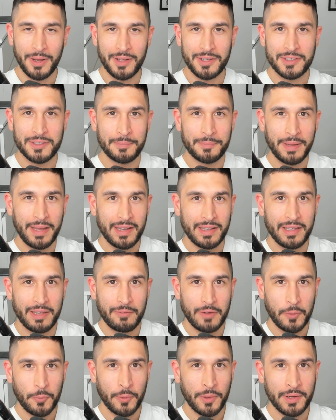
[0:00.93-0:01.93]
Welcome back,
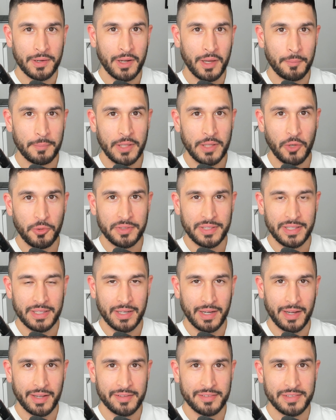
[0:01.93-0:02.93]
everyone. I'm Yossi
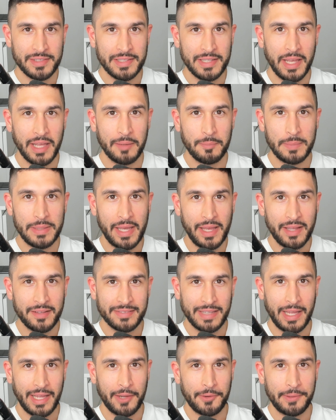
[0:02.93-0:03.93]
Goslin, NBA
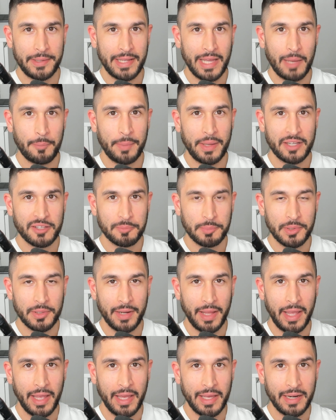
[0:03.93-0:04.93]
salary cap
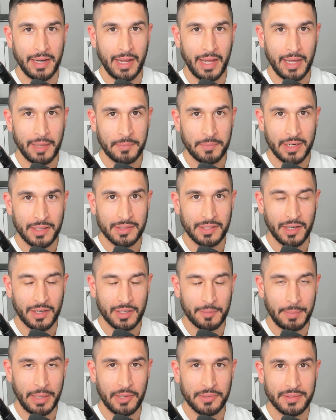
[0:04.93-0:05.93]
expert, and I'm going to
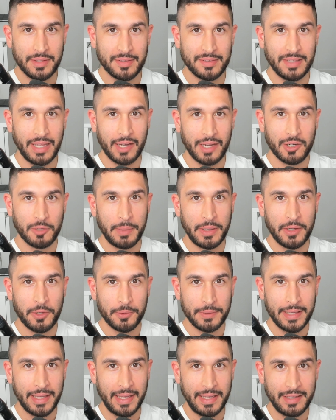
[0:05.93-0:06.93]
talk about the
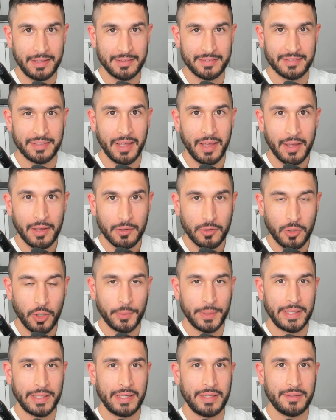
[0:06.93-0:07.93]
Sacramento Kings
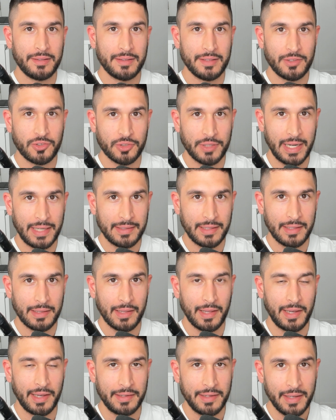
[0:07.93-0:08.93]
going into the trade
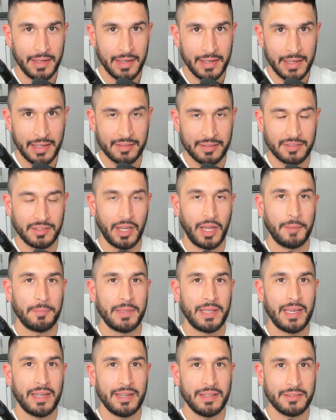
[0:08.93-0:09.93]
deadline. It's time
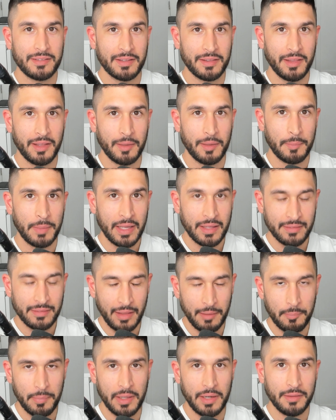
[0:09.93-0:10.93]
to get into them.
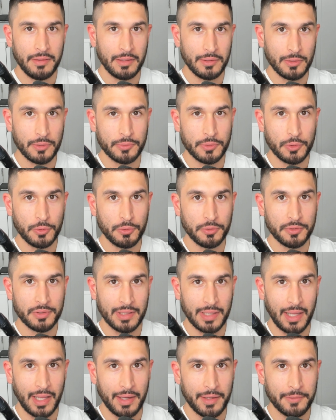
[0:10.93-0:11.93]
They've been in the news a
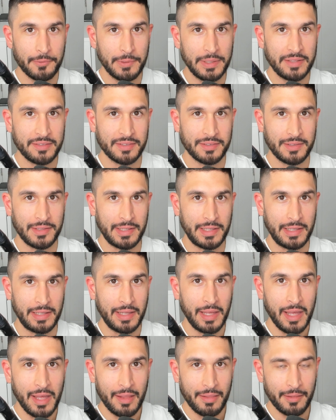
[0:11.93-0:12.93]
lot
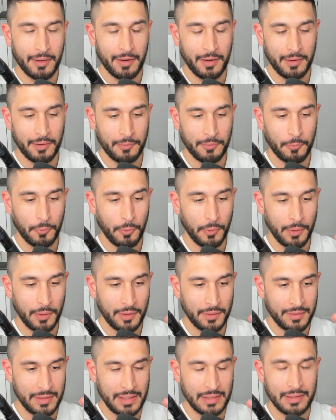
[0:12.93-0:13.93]
recently. There
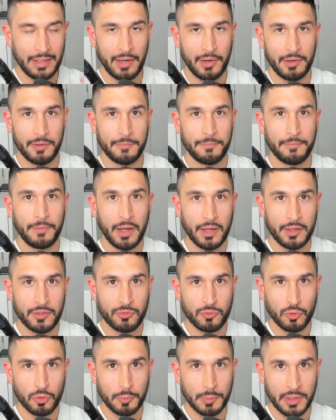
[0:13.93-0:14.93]
were the De'Aaron
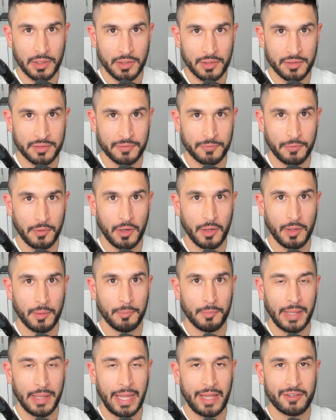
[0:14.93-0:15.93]
Fox rumors
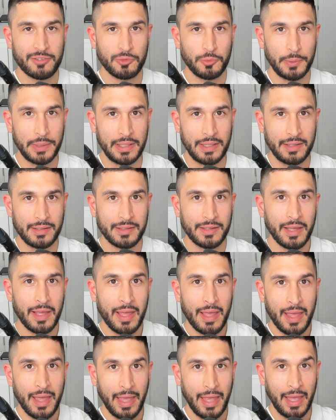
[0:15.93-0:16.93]
from last week,
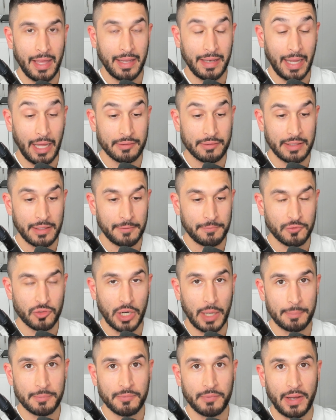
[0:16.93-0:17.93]
and now they've
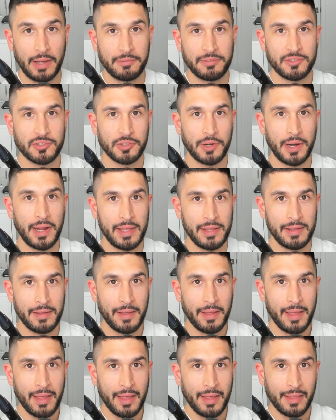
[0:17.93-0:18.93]
dropped 5
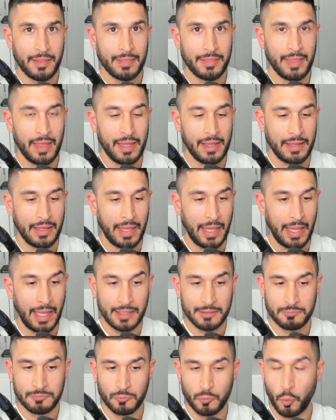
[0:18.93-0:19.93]
straight. They
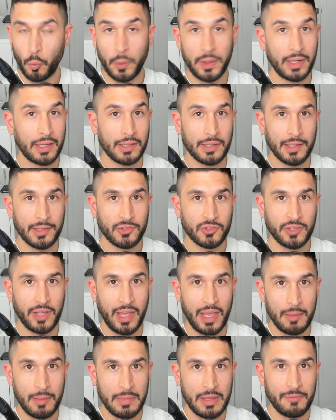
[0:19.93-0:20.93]
can't win a clutch
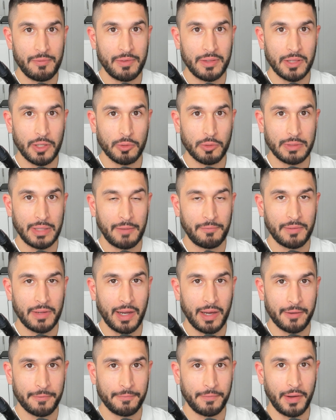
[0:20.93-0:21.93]
game, even though they've
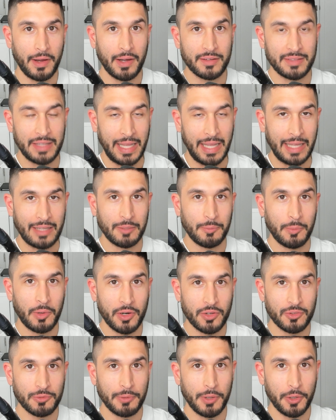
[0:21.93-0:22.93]
got Fox and
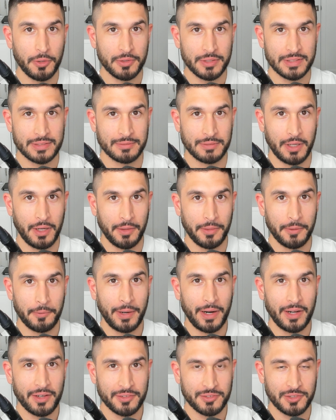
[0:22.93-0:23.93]
DeMar DeRozan on the
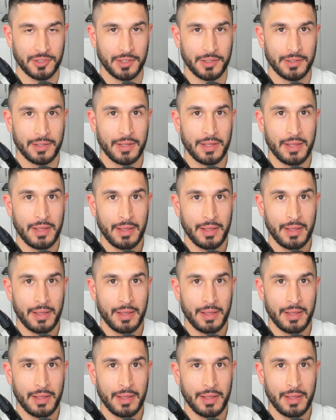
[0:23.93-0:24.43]
roster.